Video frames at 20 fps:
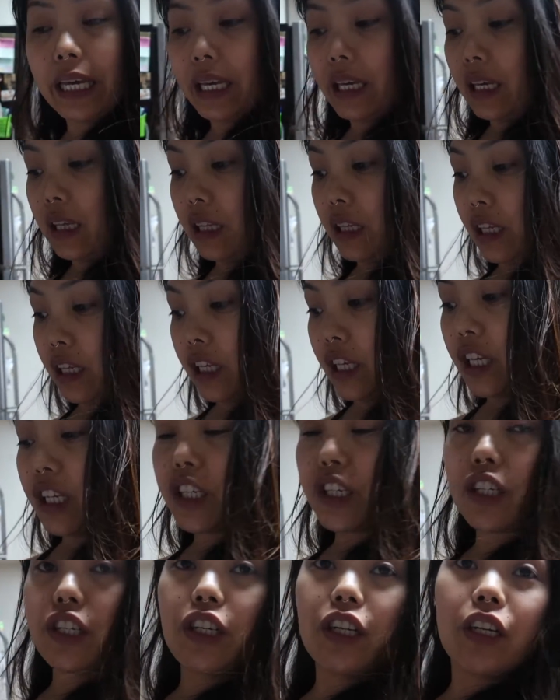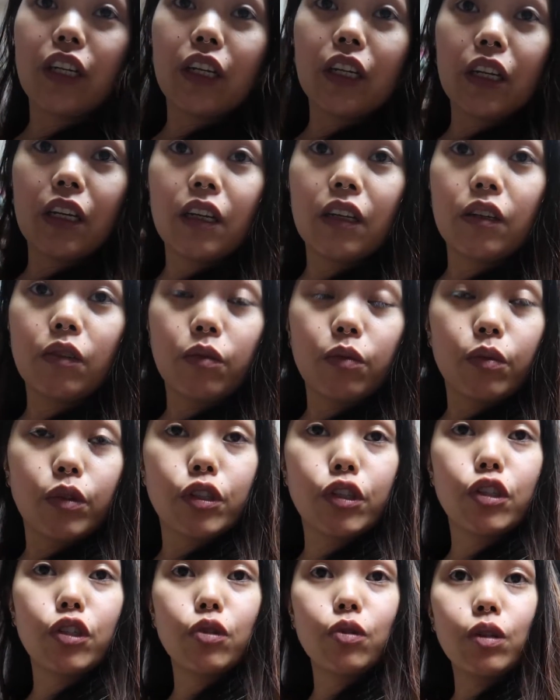In the kitchen,
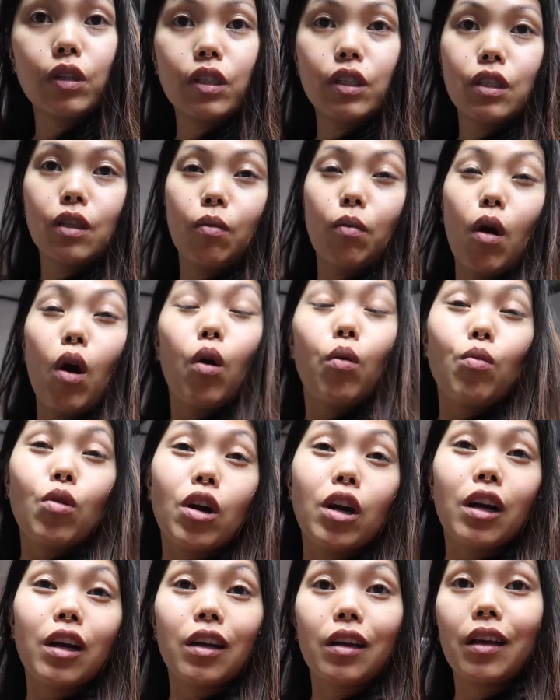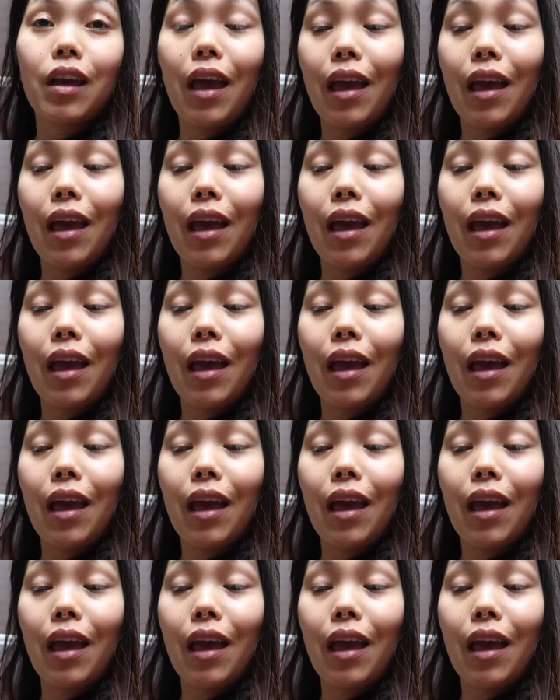was doing some homework,